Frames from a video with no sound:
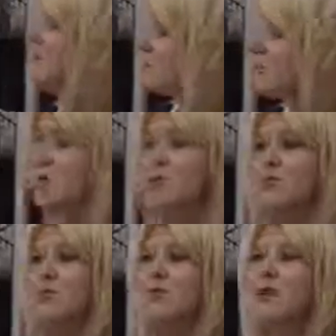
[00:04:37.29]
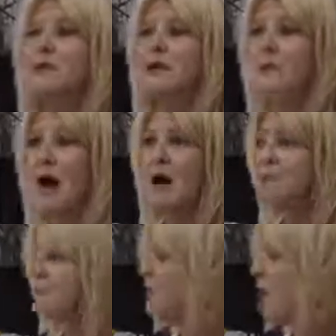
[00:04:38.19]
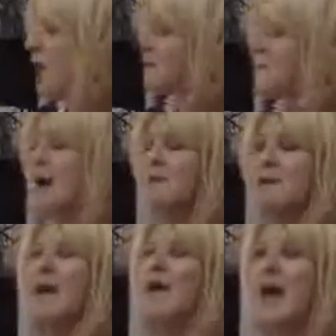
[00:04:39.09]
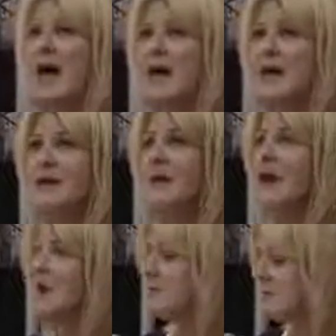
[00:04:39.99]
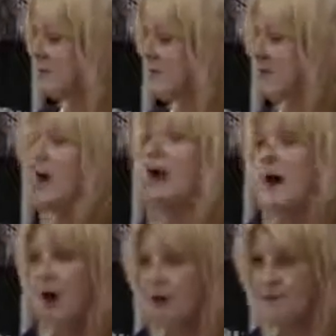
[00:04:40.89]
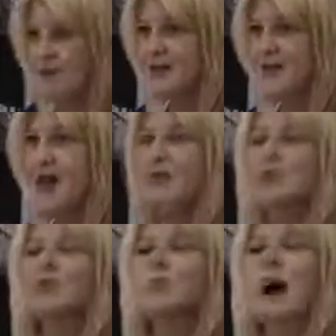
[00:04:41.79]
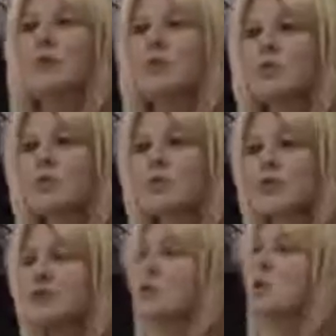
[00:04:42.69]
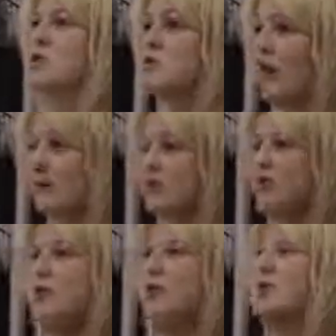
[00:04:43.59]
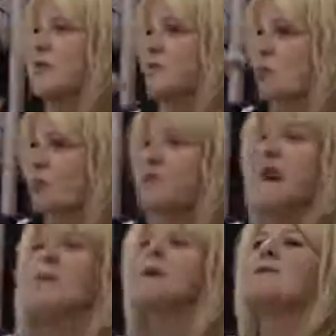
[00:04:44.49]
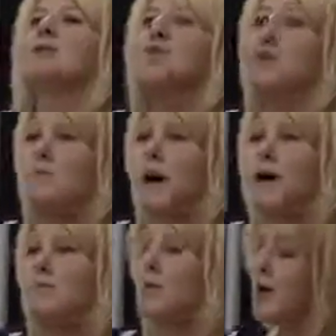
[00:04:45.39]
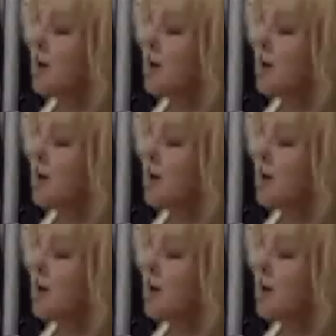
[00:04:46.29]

So you can put them in a bobbin. You can wind the bobbin and sew it upside down. That's what bobbin quilting is when you have your quilt, you have your quilt top, you have your quilt bottom.